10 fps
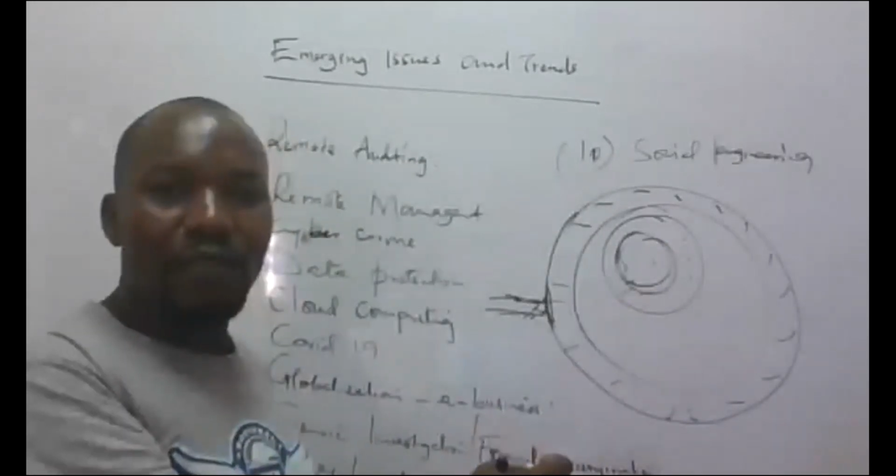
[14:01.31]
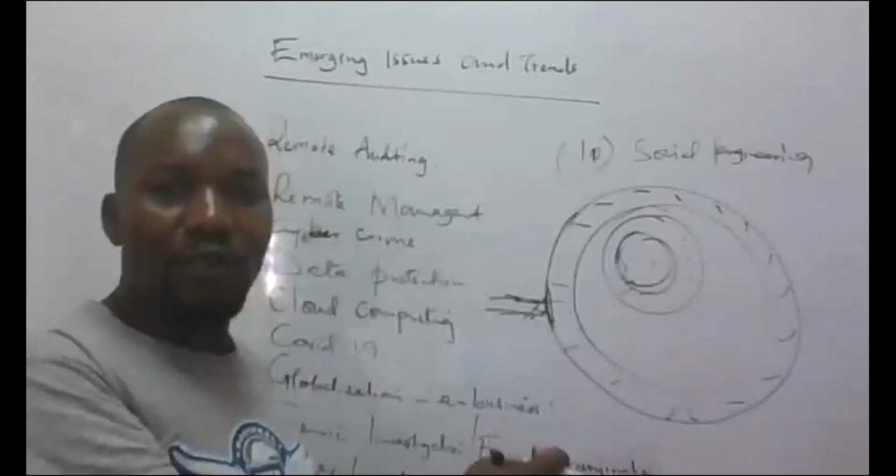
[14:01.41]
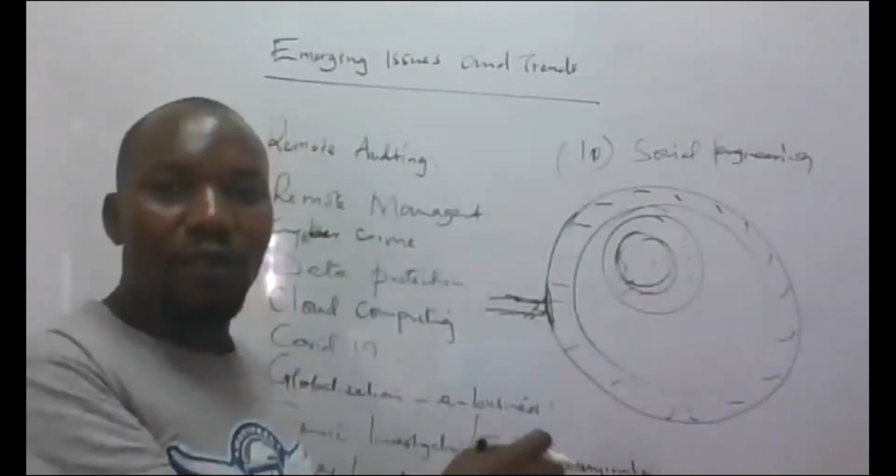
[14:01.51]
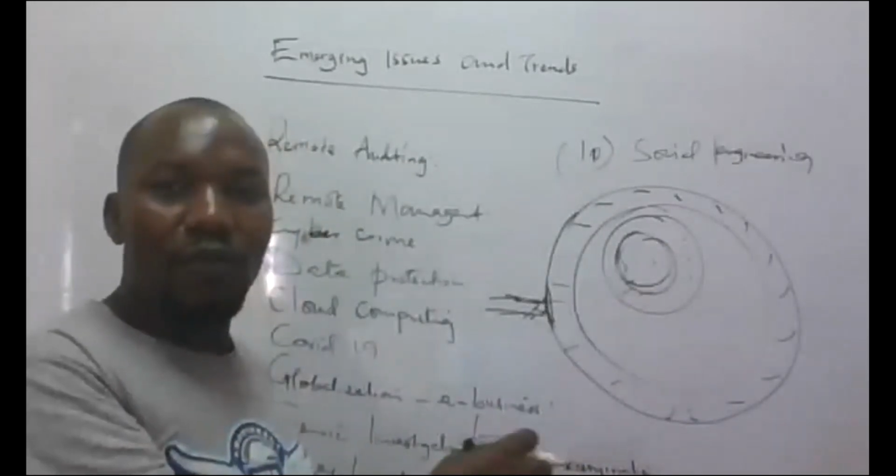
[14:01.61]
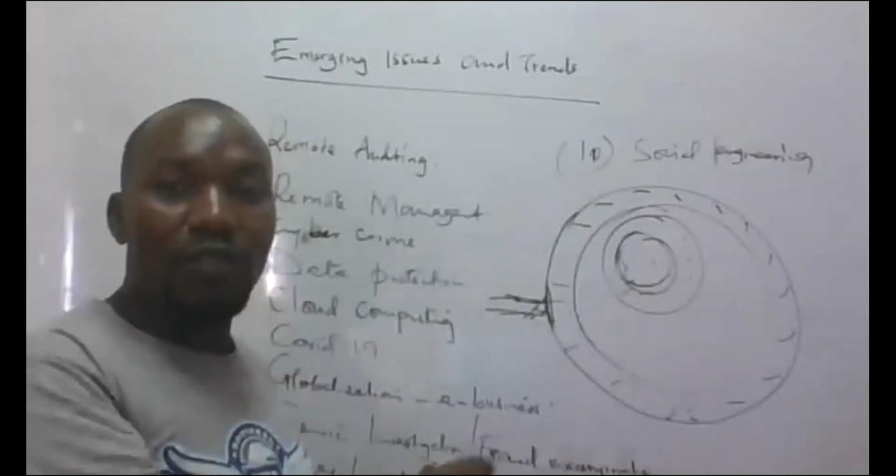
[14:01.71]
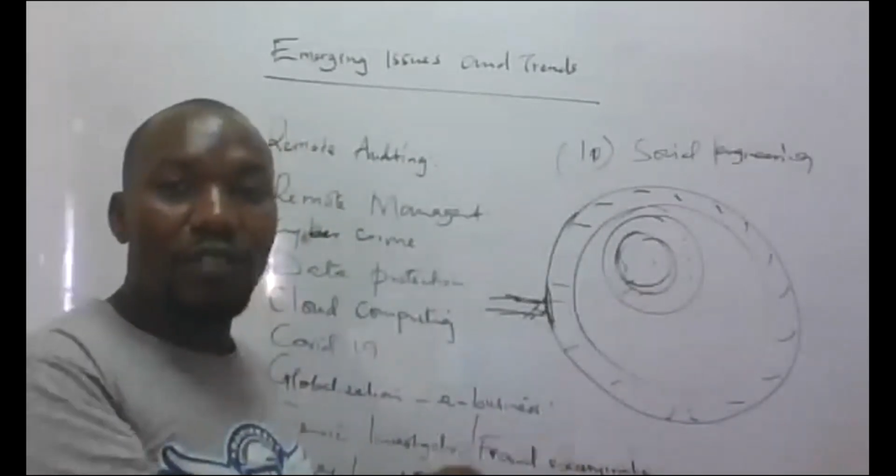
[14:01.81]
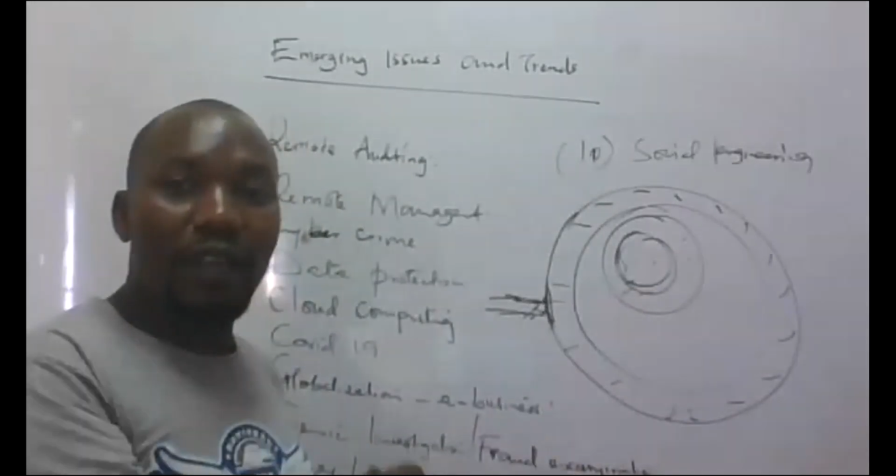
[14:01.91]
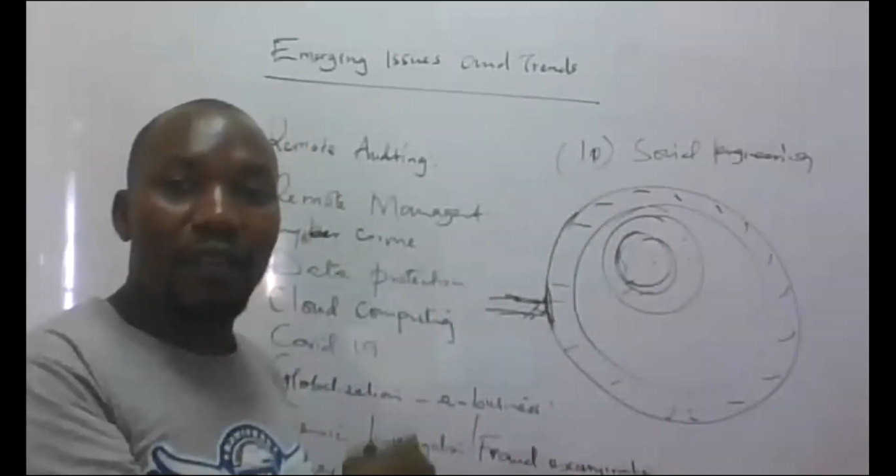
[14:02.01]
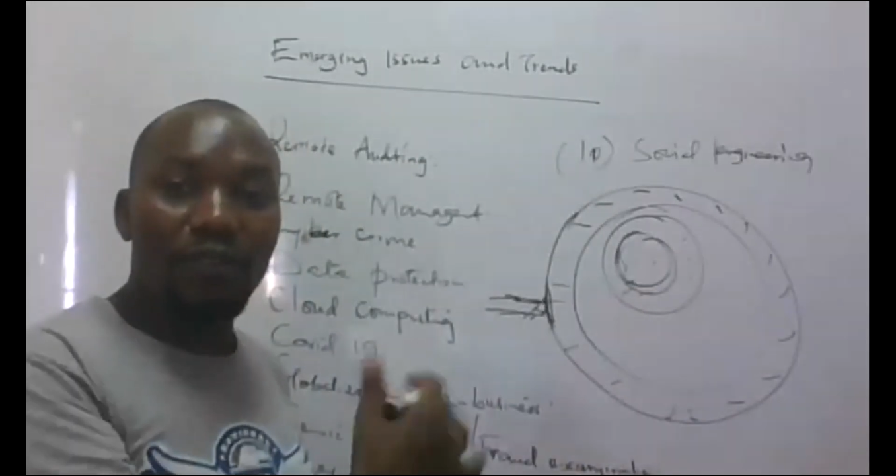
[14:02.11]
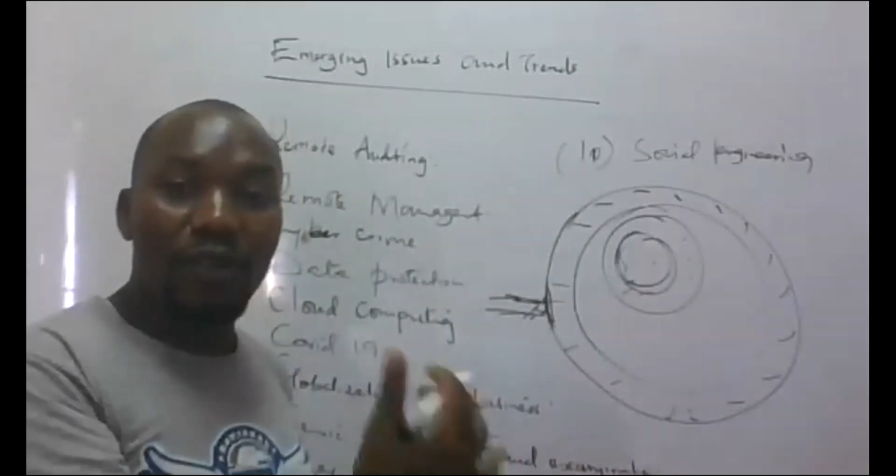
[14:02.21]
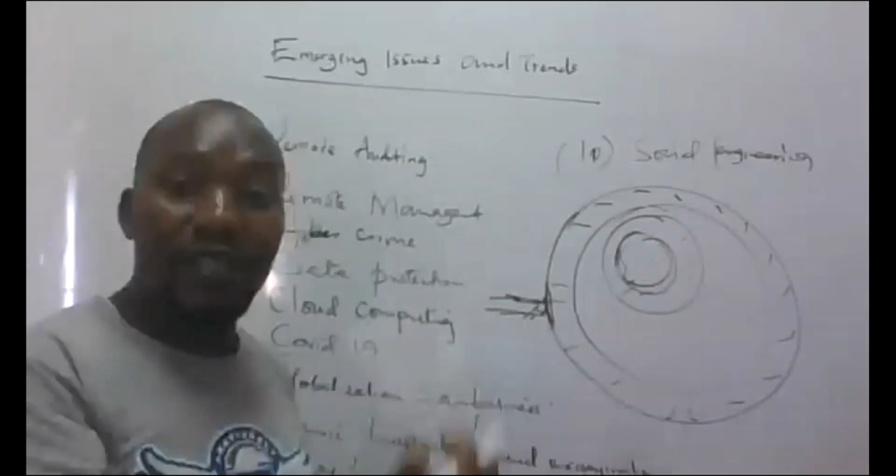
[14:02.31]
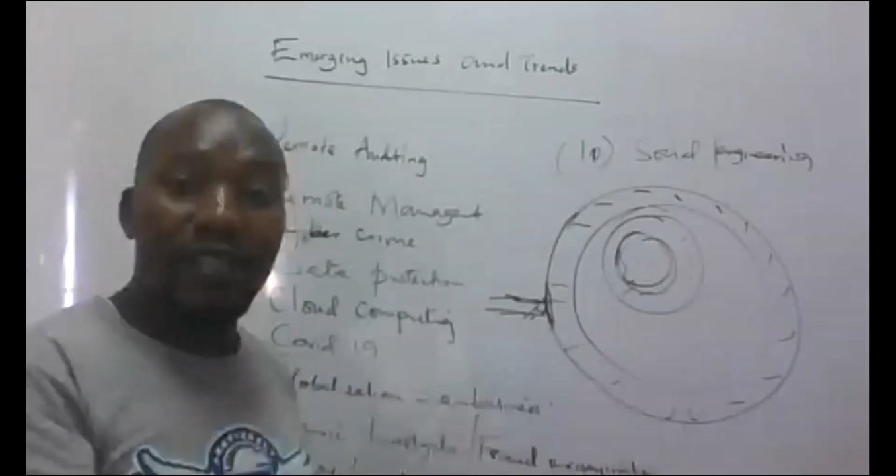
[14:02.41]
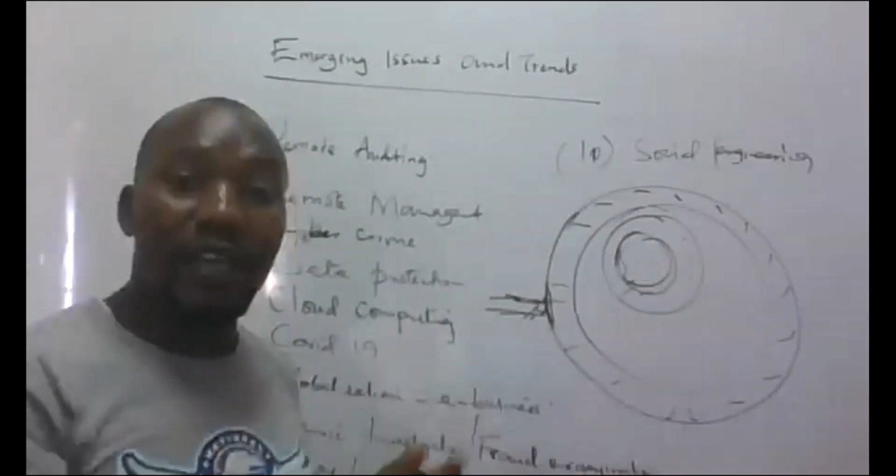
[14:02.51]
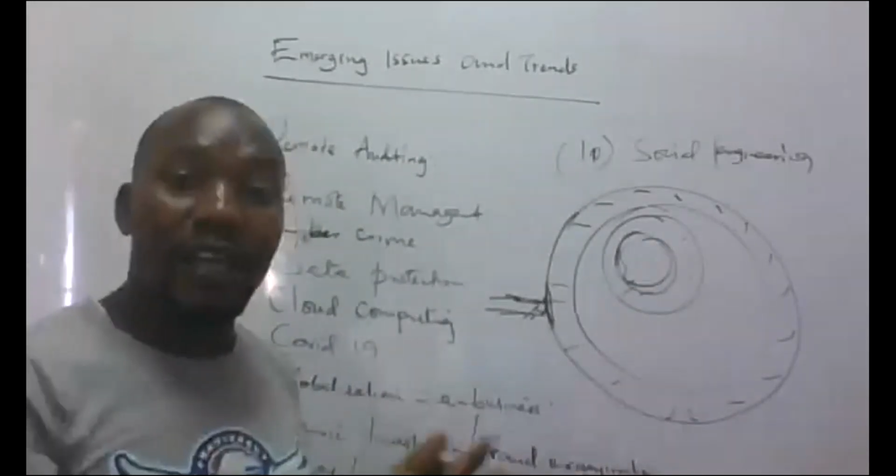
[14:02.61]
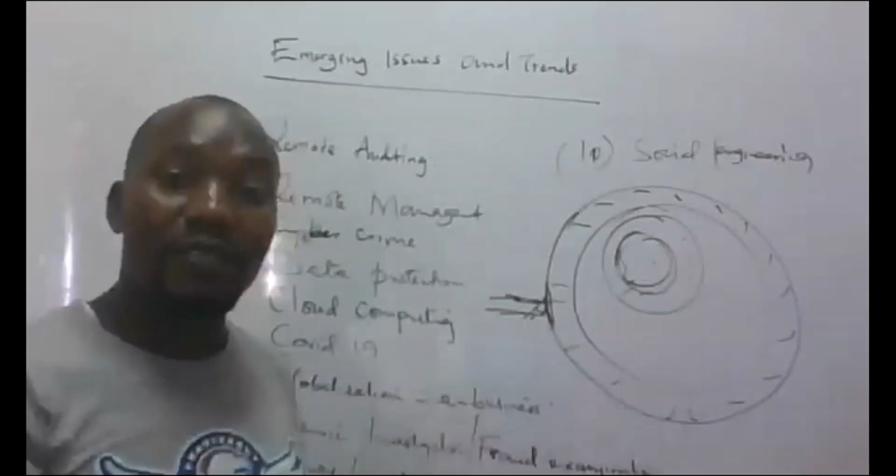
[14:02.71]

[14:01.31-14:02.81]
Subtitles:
So those are